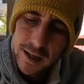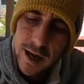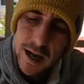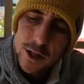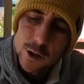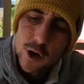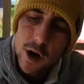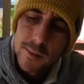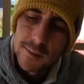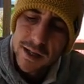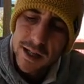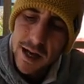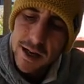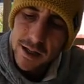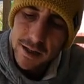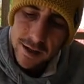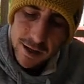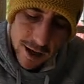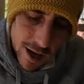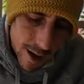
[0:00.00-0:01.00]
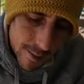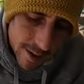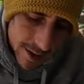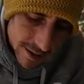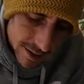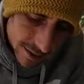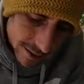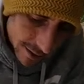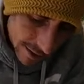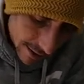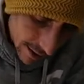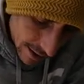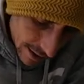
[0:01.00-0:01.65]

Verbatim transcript: Guys, drop me down in the comments.